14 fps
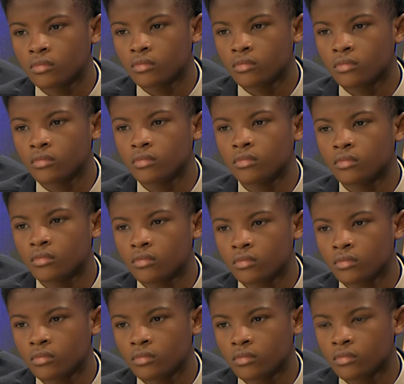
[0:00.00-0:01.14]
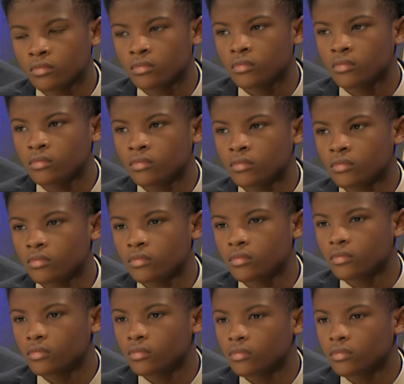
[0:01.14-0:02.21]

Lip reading: (not speaking)